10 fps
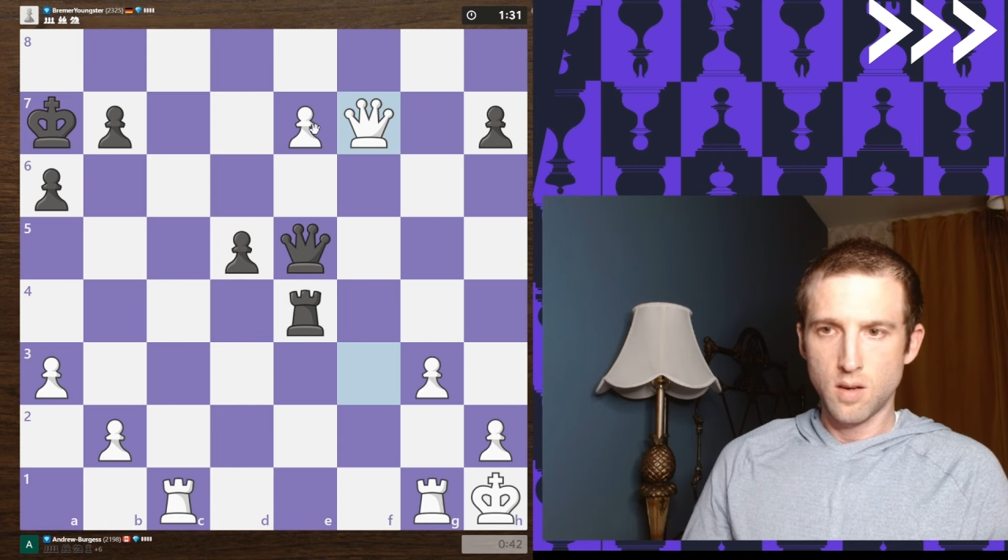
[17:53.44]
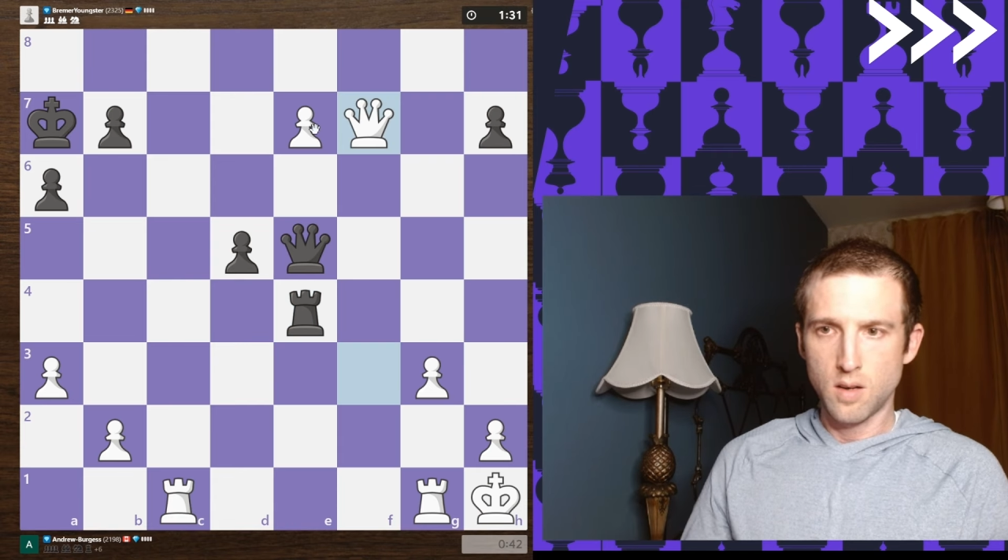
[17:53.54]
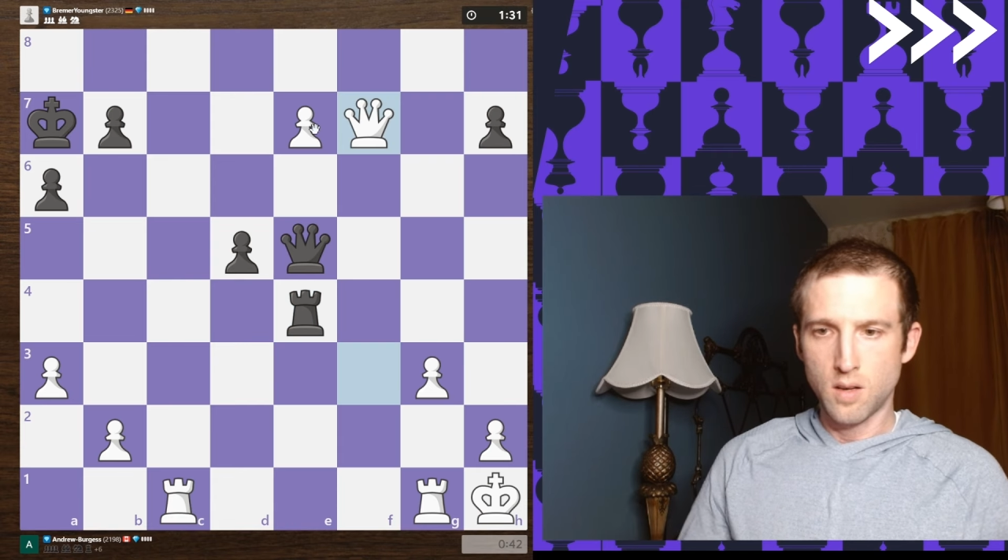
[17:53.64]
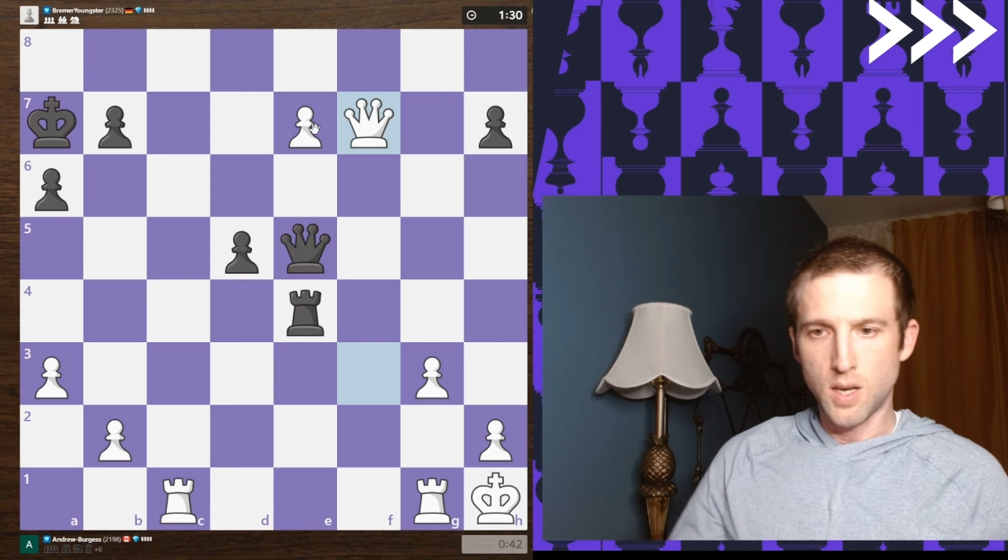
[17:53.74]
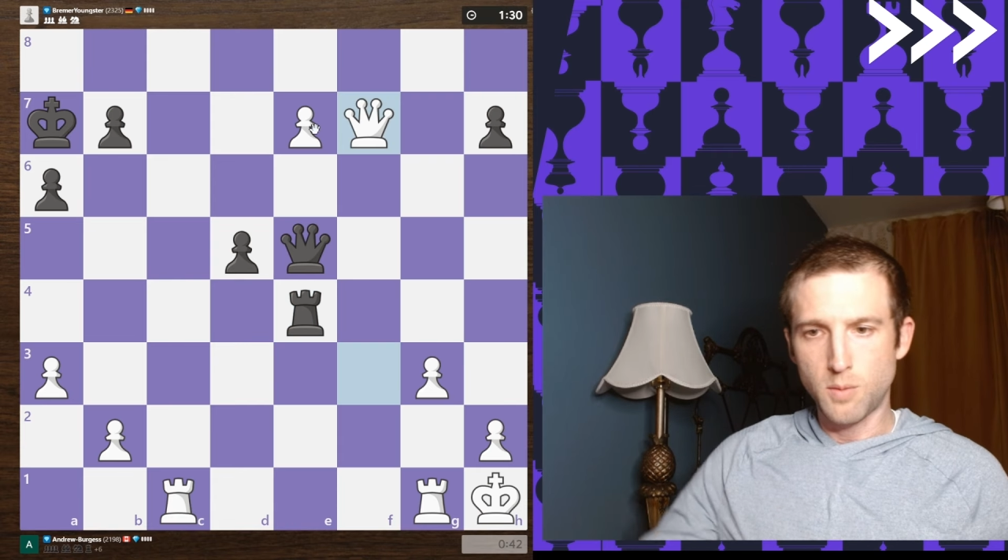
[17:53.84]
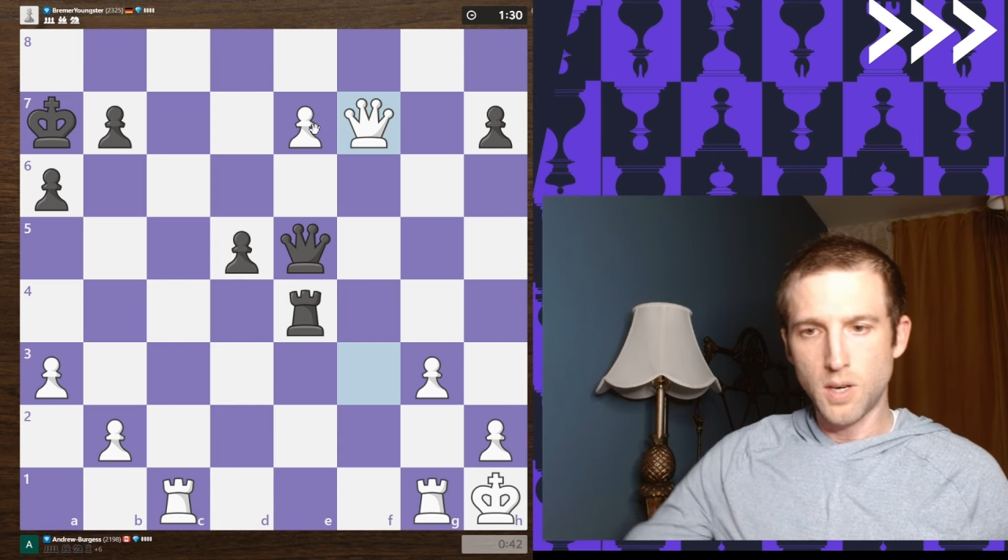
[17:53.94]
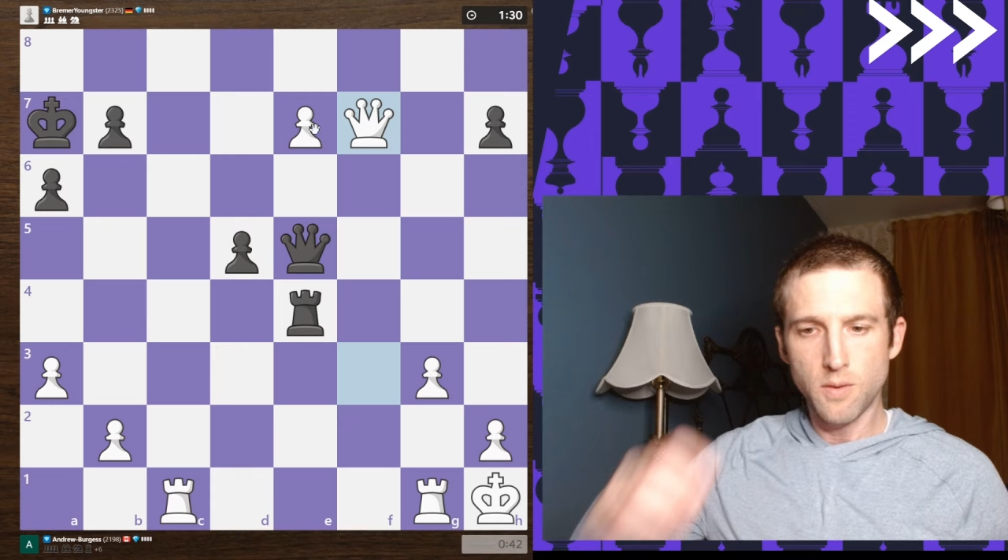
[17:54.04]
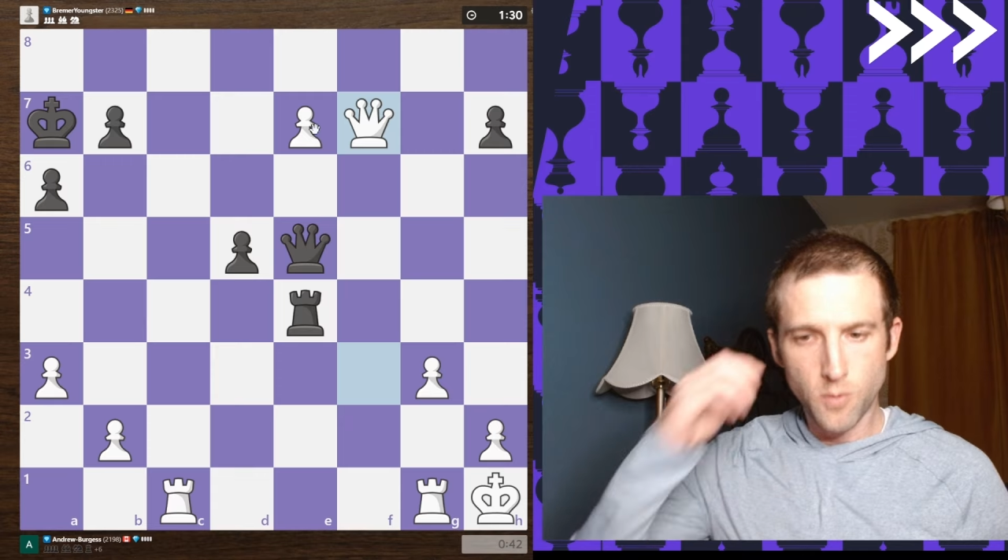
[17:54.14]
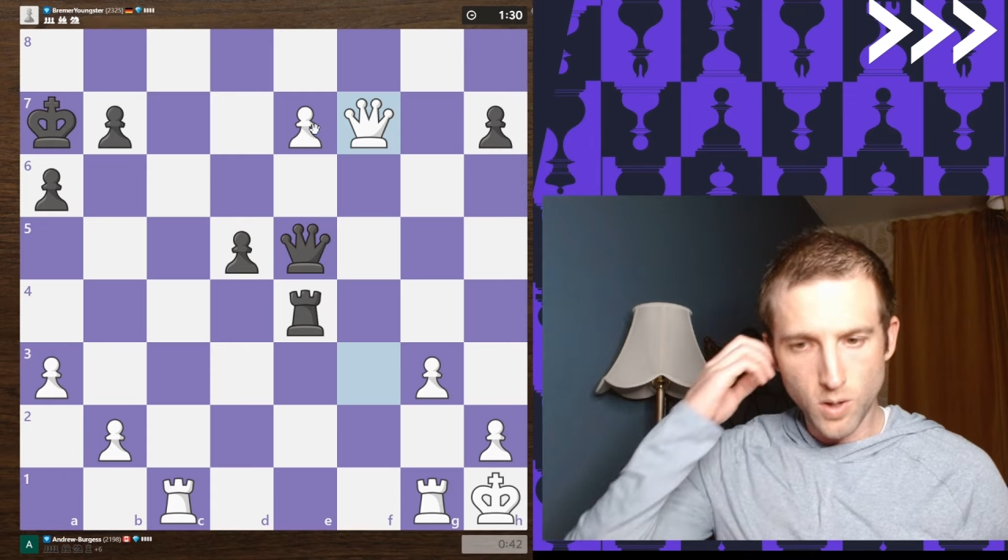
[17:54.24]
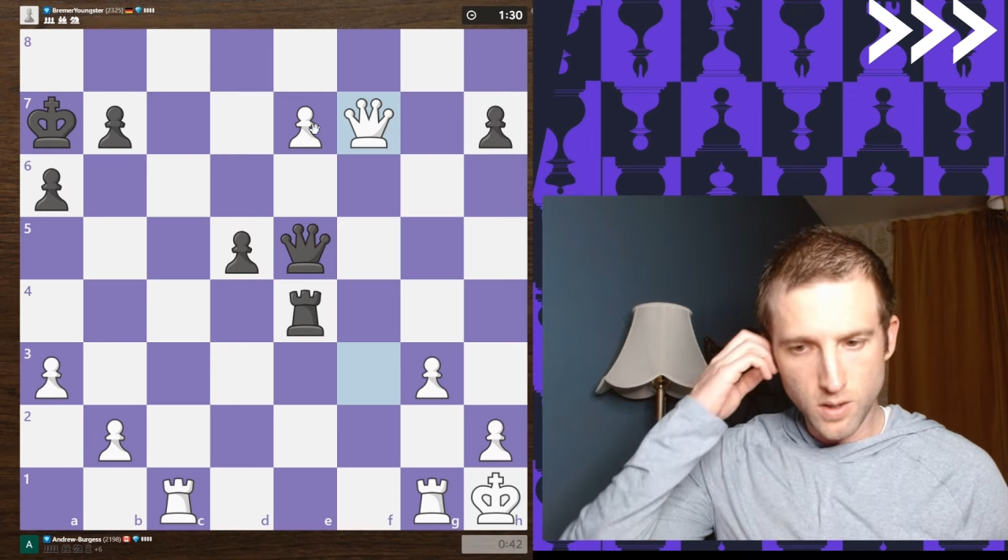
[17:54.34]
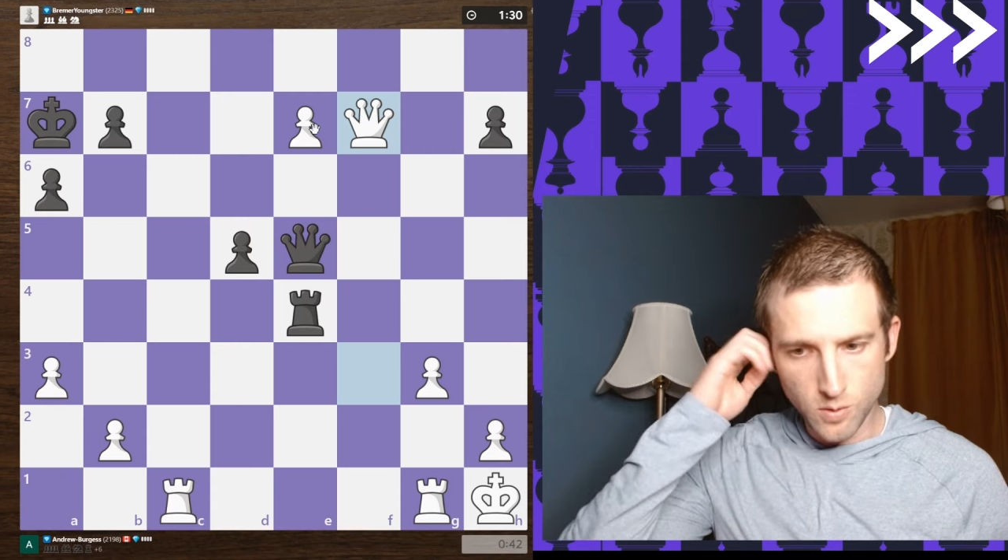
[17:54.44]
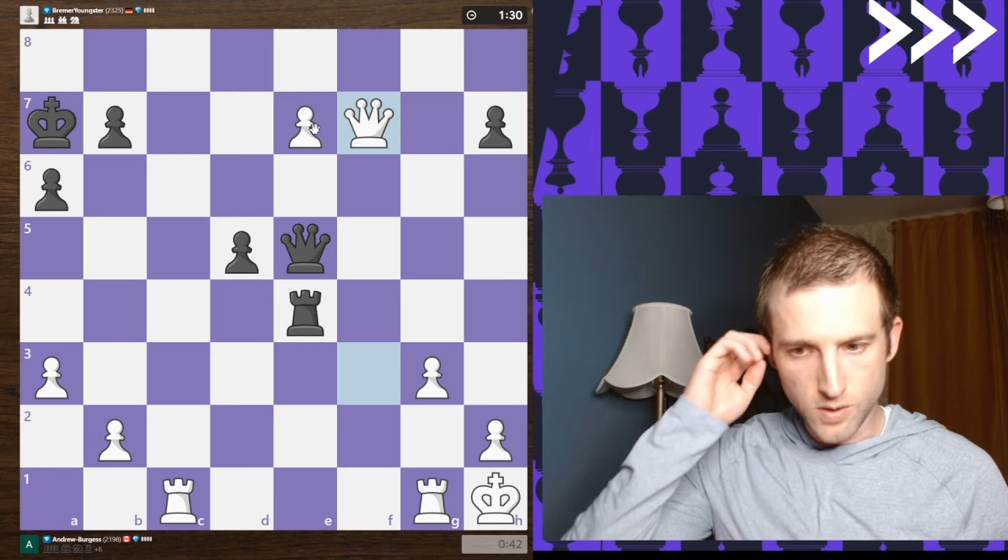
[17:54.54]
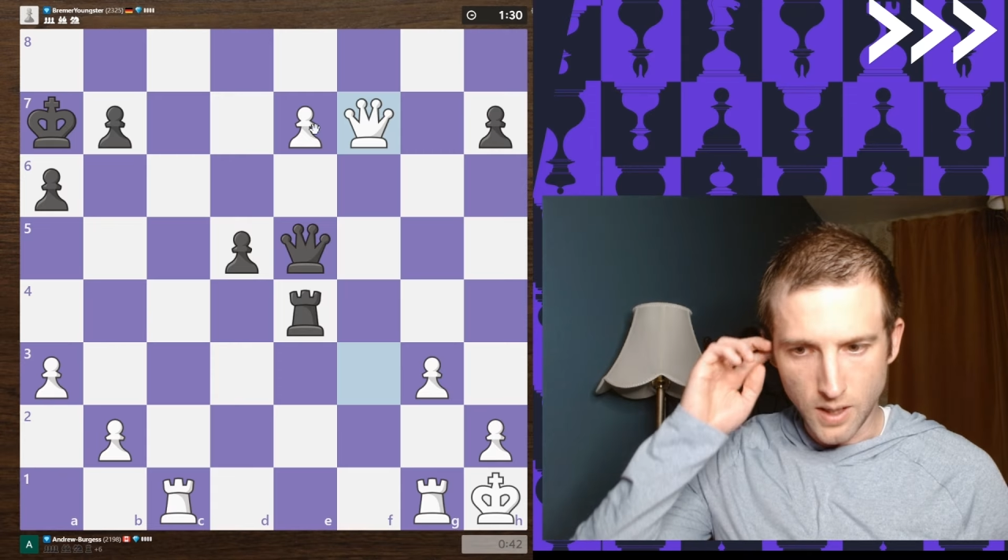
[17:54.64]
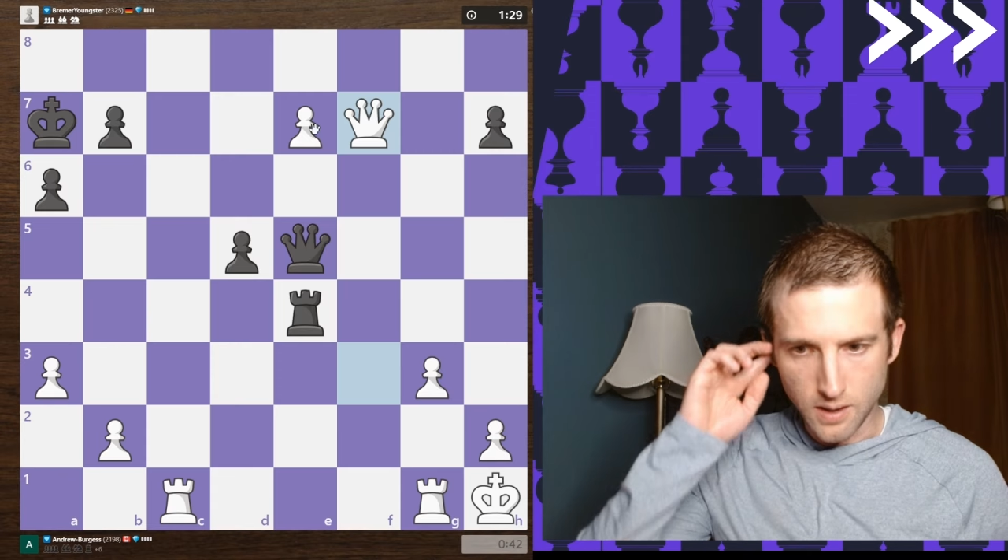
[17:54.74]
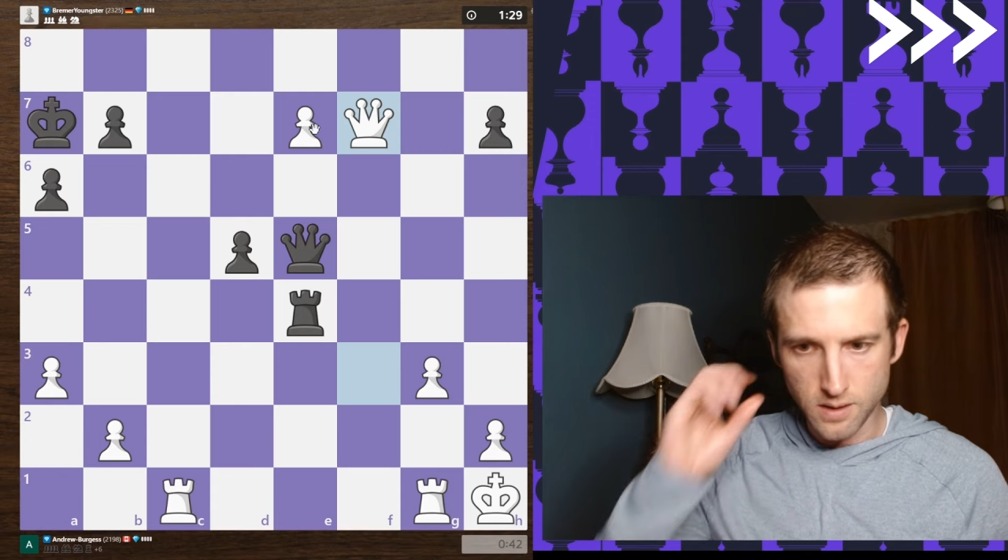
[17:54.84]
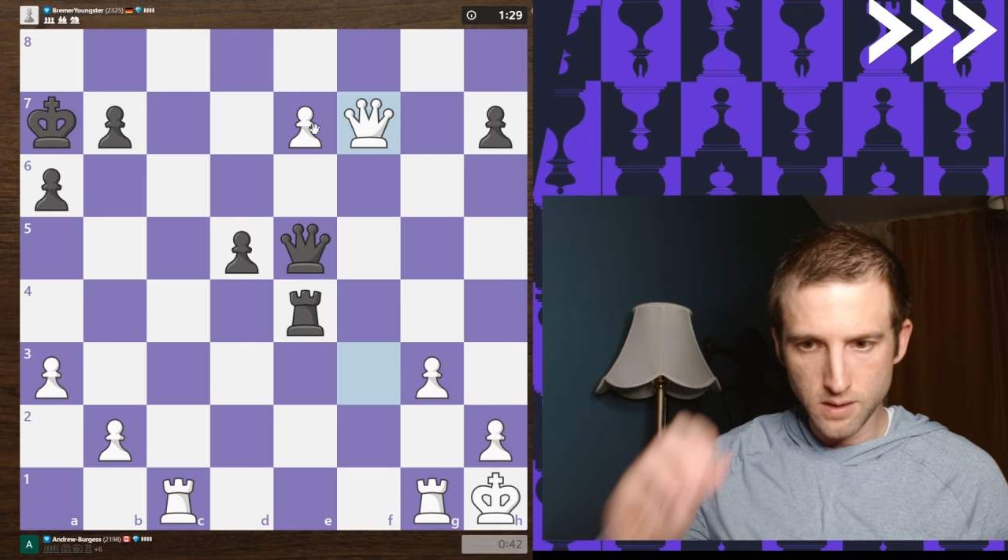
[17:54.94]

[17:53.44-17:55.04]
Okay, I've done a 42 seconds.